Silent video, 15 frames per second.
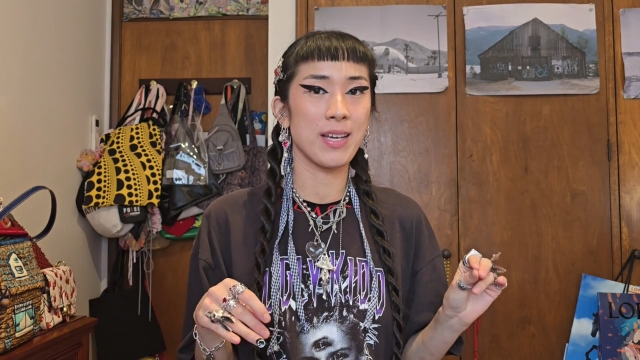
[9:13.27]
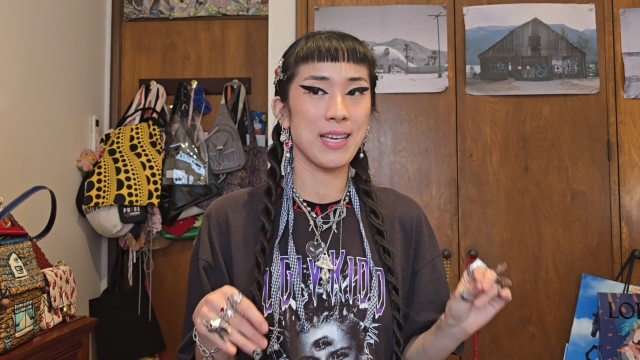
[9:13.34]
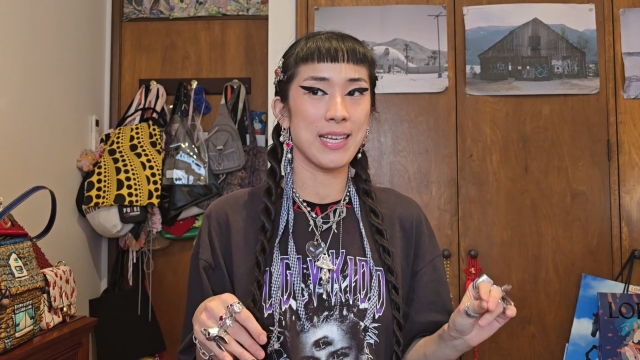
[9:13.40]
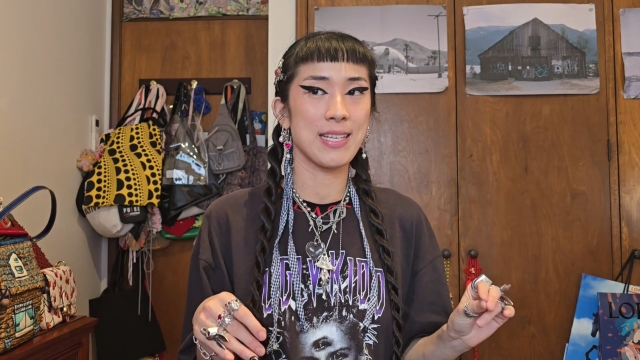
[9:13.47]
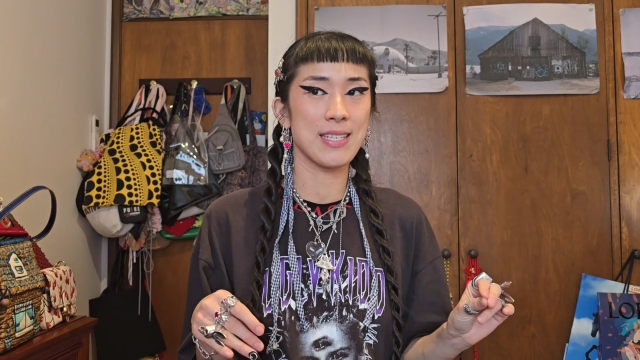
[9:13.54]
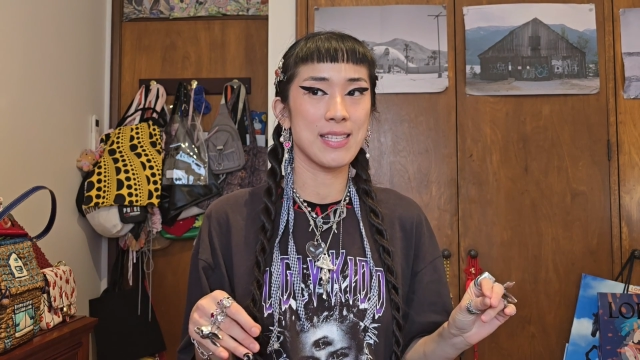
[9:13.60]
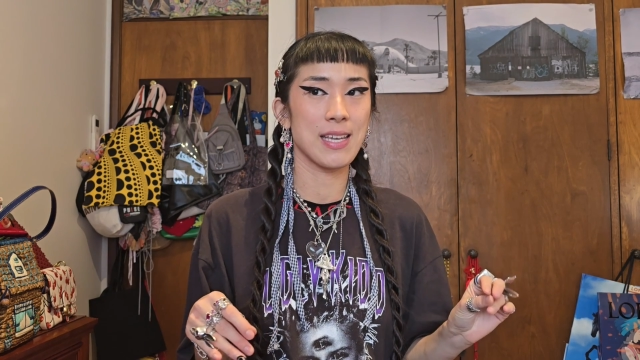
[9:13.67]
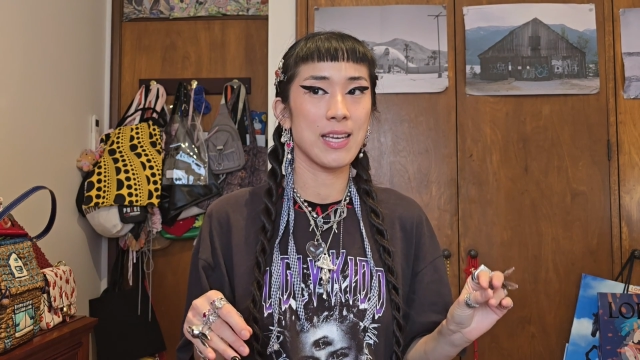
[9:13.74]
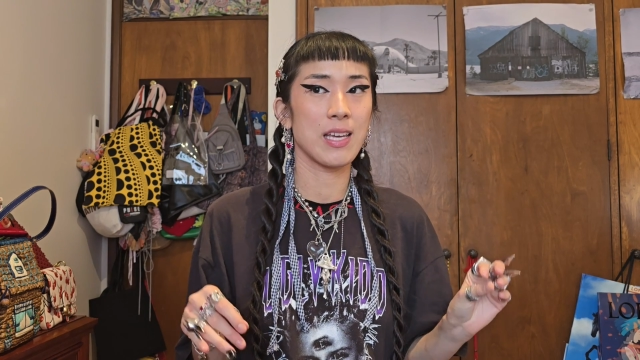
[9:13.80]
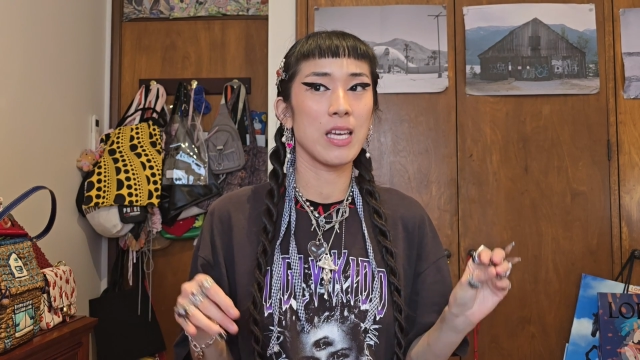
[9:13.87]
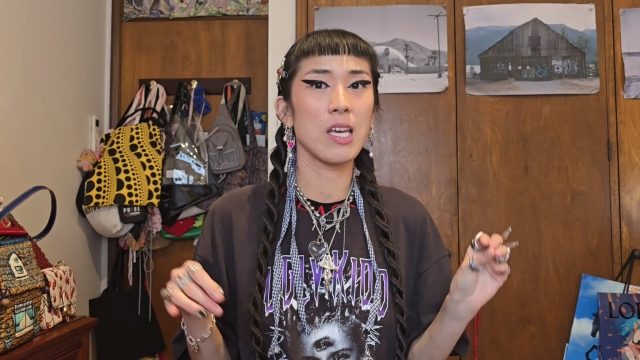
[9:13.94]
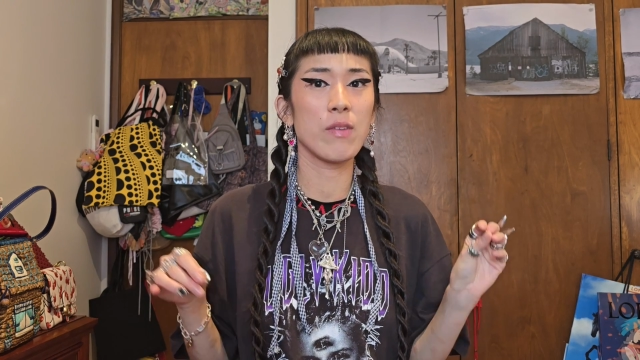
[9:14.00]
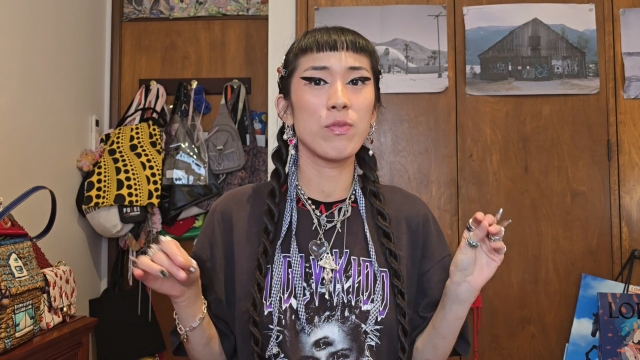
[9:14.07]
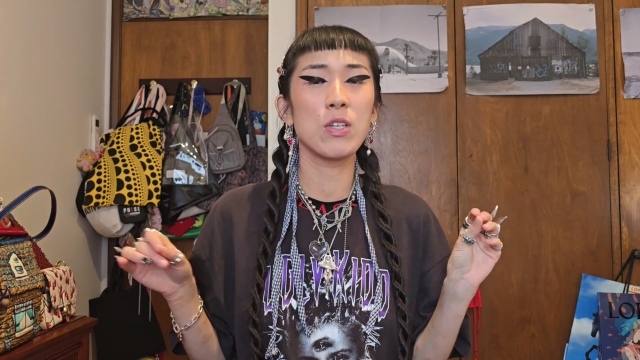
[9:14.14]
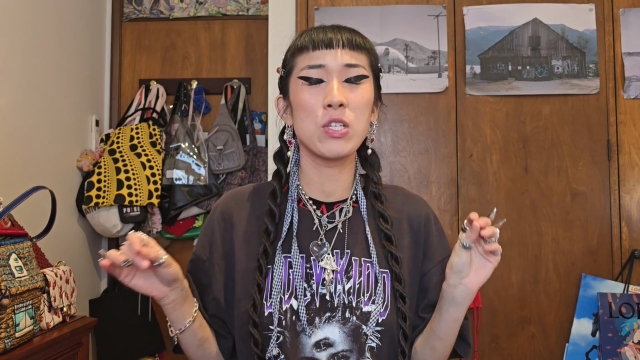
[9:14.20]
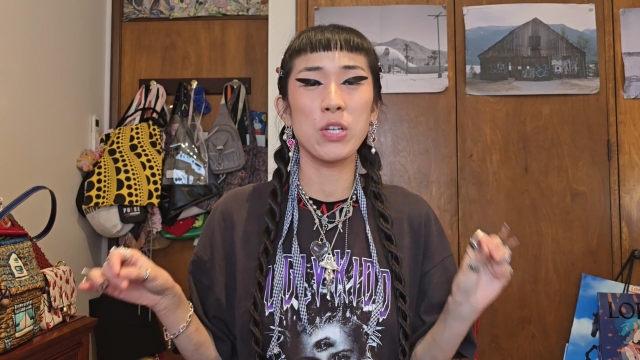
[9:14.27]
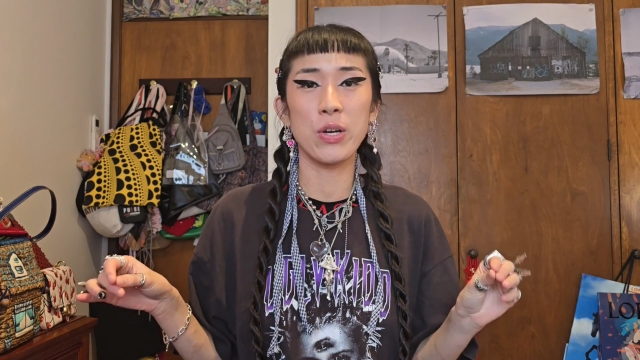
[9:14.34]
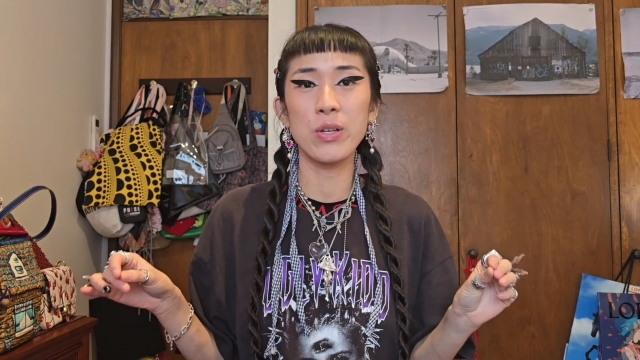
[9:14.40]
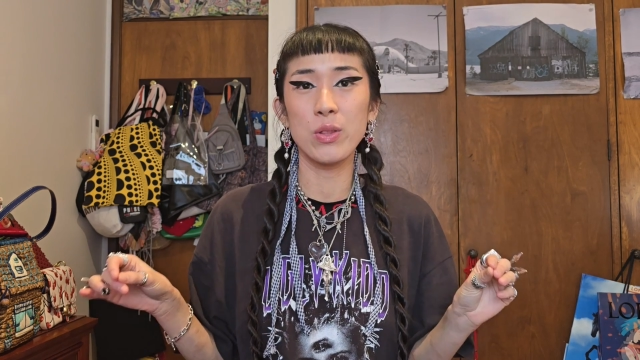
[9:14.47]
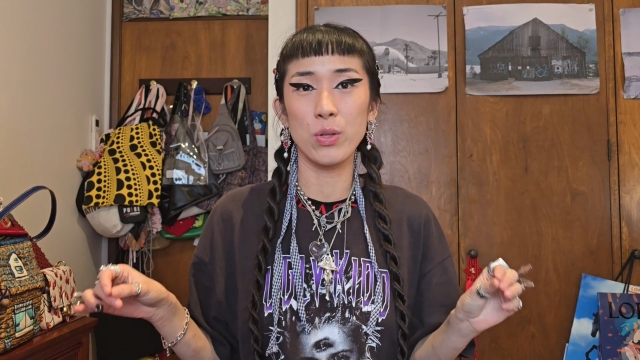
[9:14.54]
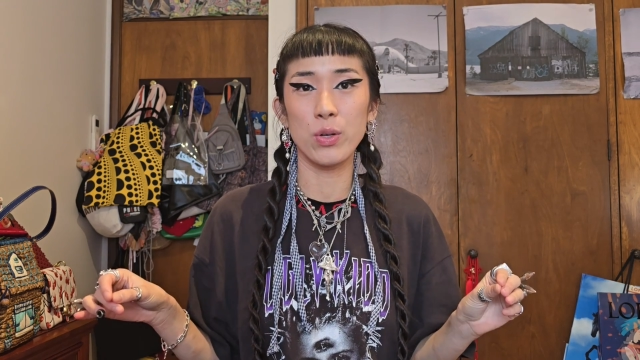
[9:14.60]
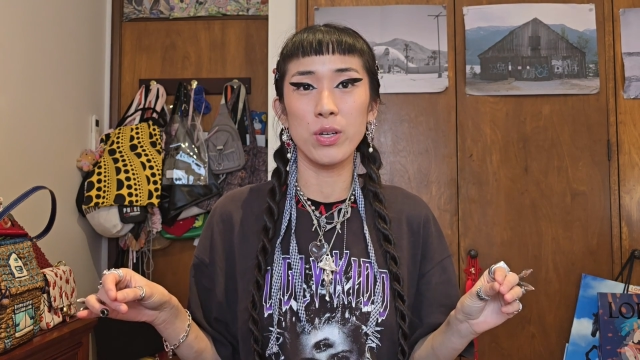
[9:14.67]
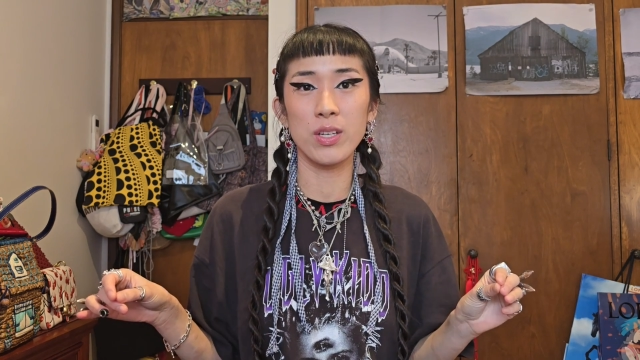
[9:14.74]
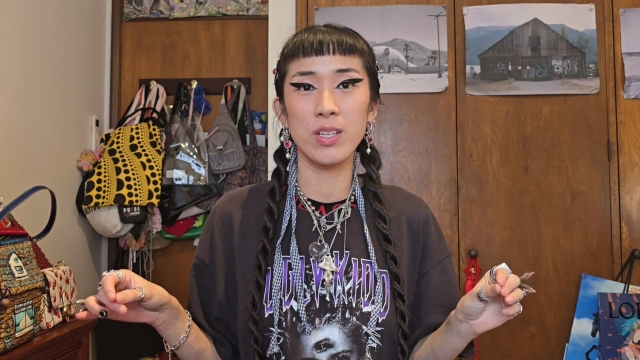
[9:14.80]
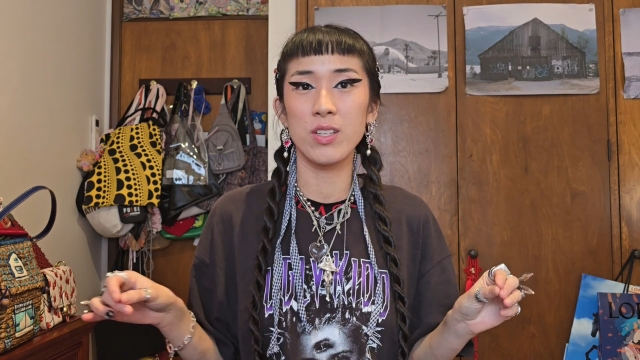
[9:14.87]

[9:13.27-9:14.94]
is if you don't look,